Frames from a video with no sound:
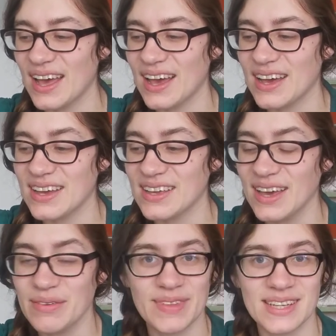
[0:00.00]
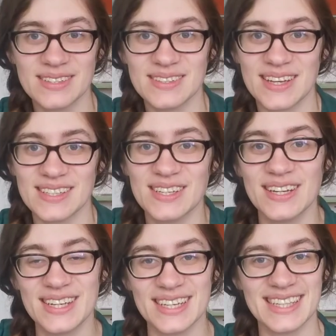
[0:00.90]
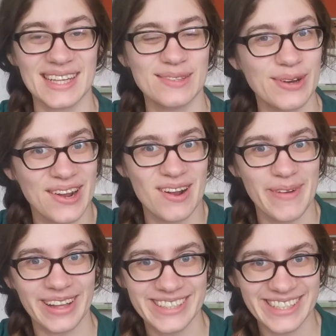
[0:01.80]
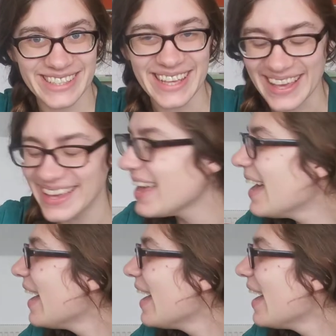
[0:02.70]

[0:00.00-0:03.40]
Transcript: Yeah, that's good, because that's what you're about to see.